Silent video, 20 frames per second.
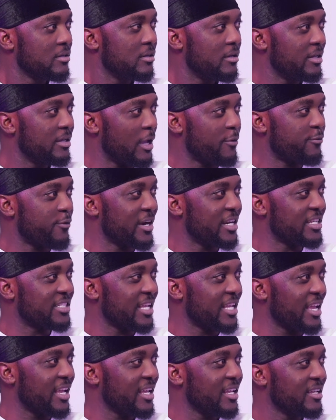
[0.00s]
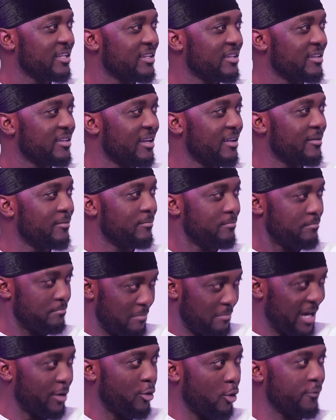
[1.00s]
your friend is saying,
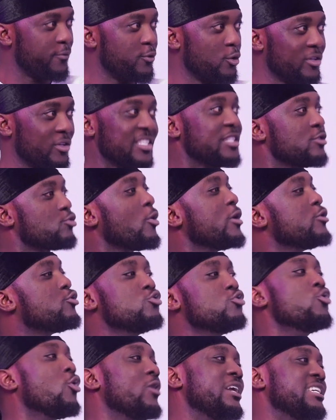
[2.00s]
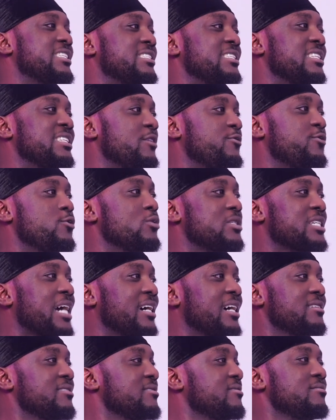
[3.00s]
man of yours is going to know this in the future?
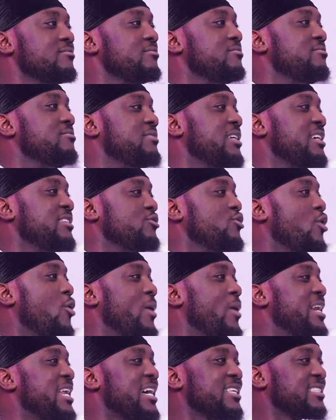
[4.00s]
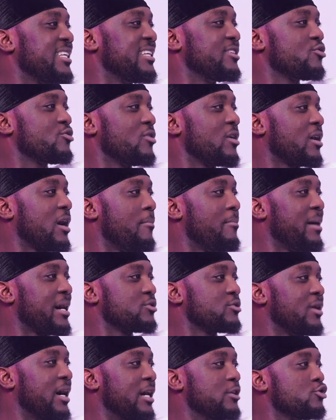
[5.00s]
There's no way that thing is going to come
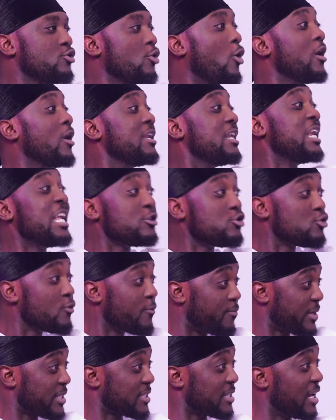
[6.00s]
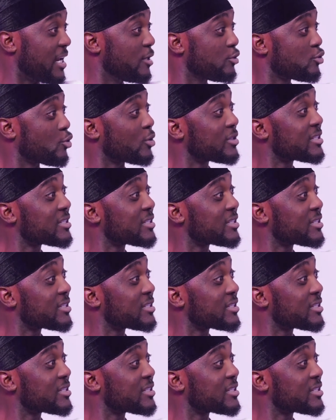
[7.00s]
back to haunt you unless you personally told